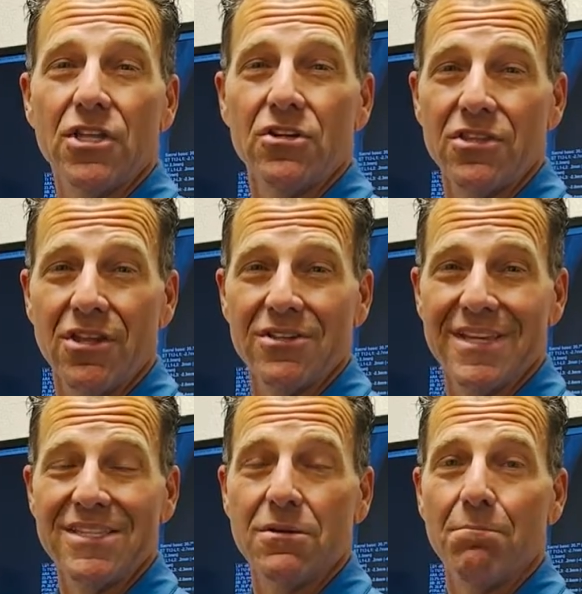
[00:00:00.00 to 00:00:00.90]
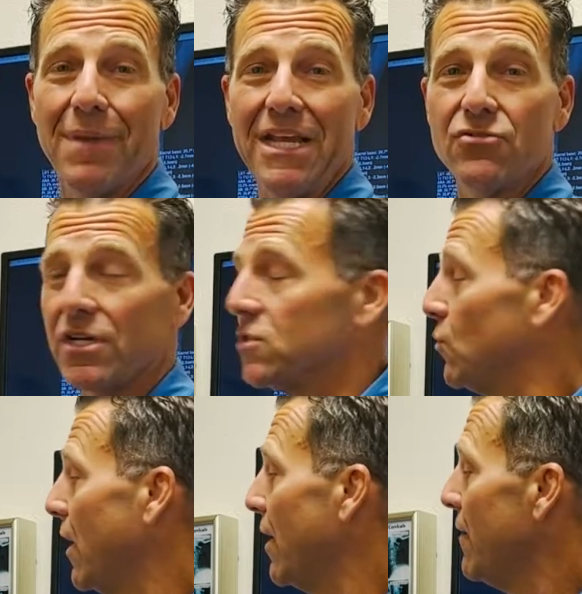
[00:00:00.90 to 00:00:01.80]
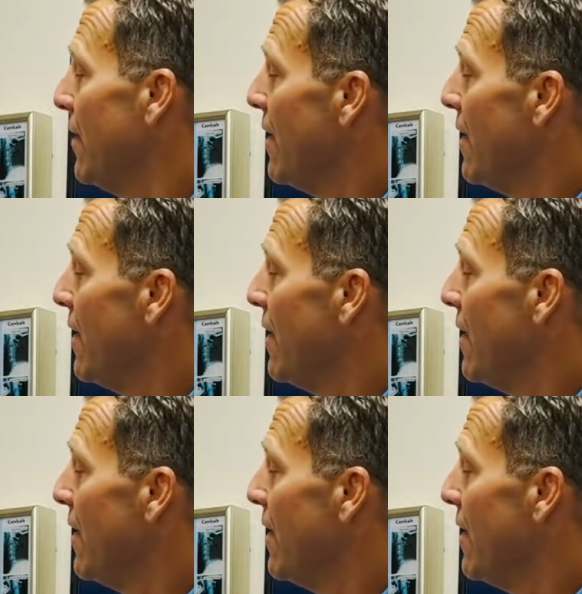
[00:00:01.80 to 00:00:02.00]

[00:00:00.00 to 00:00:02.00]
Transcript: It's a matrix where